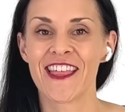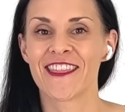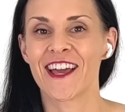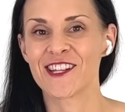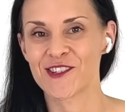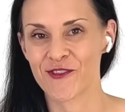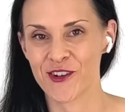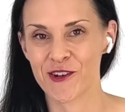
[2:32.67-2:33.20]

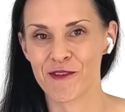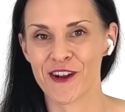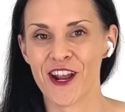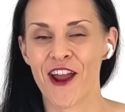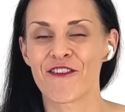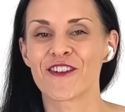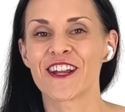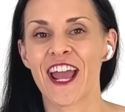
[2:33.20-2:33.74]
That's for your
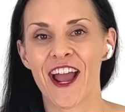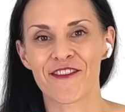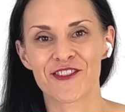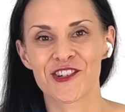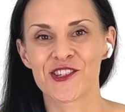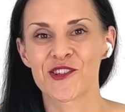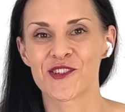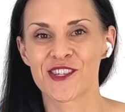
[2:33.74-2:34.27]
recovery
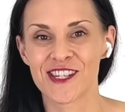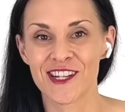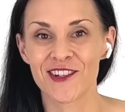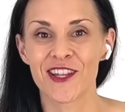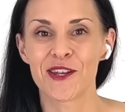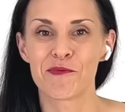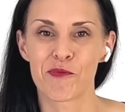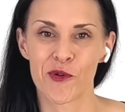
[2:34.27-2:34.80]
after, so still
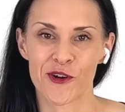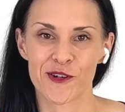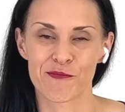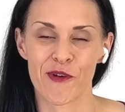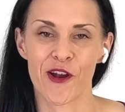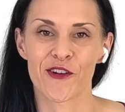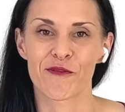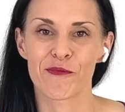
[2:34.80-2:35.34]
an important
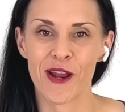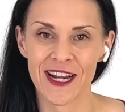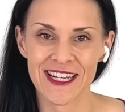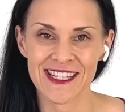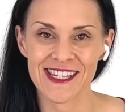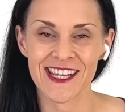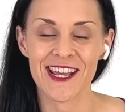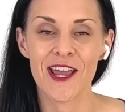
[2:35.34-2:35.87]
part of
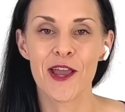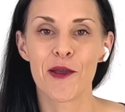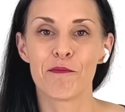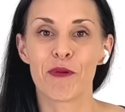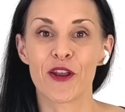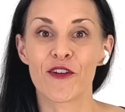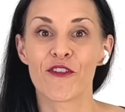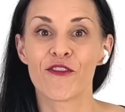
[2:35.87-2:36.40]
pregnancy.
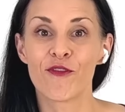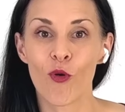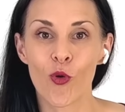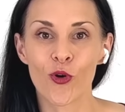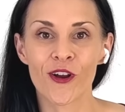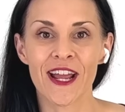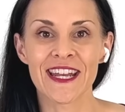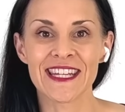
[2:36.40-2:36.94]
But
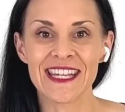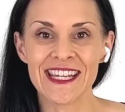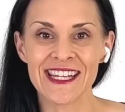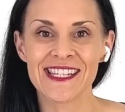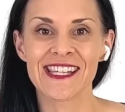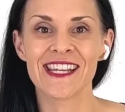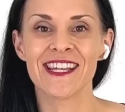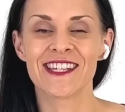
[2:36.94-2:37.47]
for an
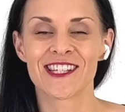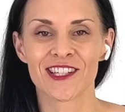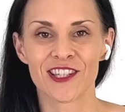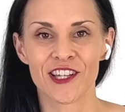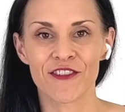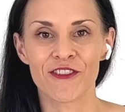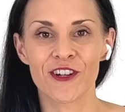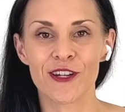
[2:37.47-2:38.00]
easy
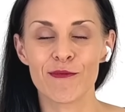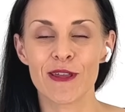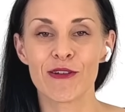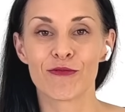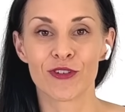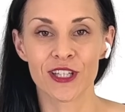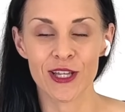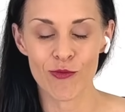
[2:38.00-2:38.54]
delivery, we
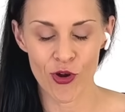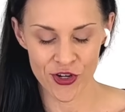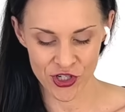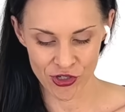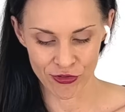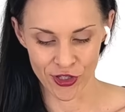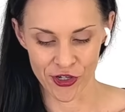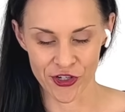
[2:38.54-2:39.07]
really want
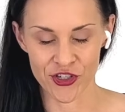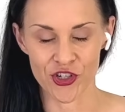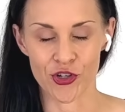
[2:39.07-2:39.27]
to learn